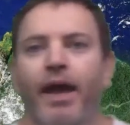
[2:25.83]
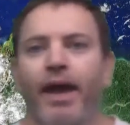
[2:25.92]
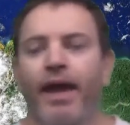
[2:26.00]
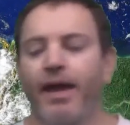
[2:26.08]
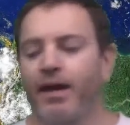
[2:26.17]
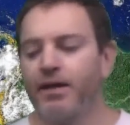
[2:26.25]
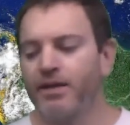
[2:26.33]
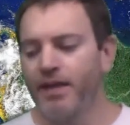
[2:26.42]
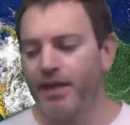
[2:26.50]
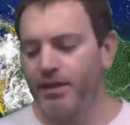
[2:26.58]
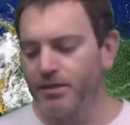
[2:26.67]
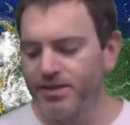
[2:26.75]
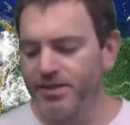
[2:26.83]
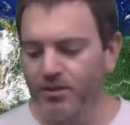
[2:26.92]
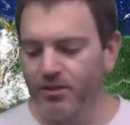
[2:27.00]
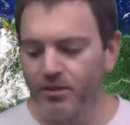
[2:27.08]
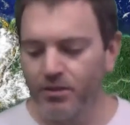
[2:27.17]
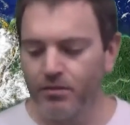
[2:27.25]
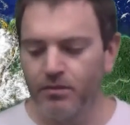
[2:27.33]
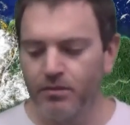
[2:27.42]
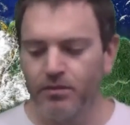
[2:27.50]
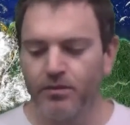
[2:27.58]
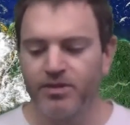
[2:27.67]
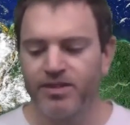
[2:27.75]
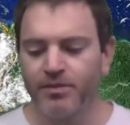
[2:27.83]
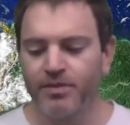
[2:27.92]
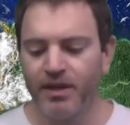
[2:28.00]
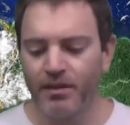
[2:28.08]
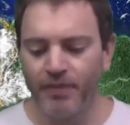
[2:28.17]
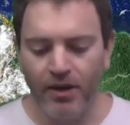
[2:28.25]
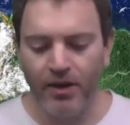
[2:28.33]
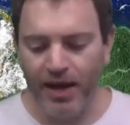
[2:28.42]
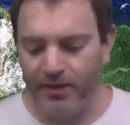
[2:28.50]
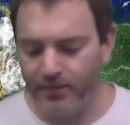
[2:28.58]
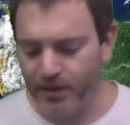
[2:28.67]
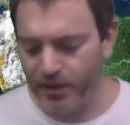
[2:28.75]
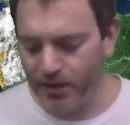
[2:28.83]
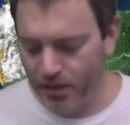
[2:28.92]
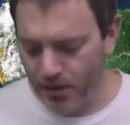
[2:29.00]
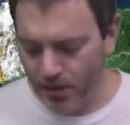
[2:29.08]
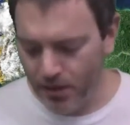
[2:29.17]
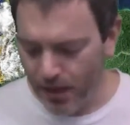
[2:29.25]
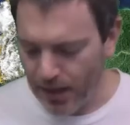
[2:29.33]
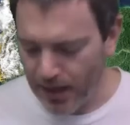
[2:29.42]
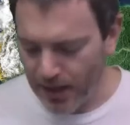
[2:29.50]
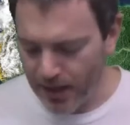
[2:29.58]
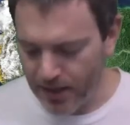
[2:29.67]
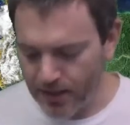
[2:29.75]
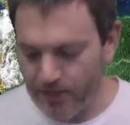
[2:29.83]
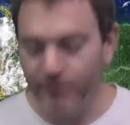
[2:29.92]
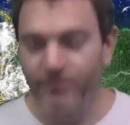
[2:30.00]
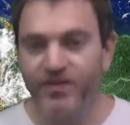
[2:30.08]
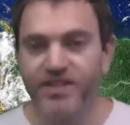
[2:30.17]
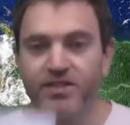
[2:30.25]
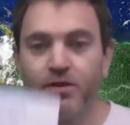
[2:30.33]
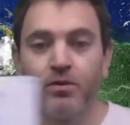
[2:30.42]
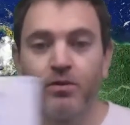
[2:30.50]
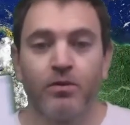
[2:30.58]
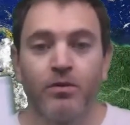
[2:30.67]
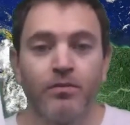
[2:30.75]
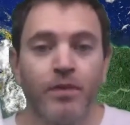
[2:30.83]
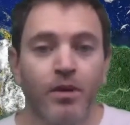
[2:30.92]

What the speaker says: And yet, still, there's something about having a physical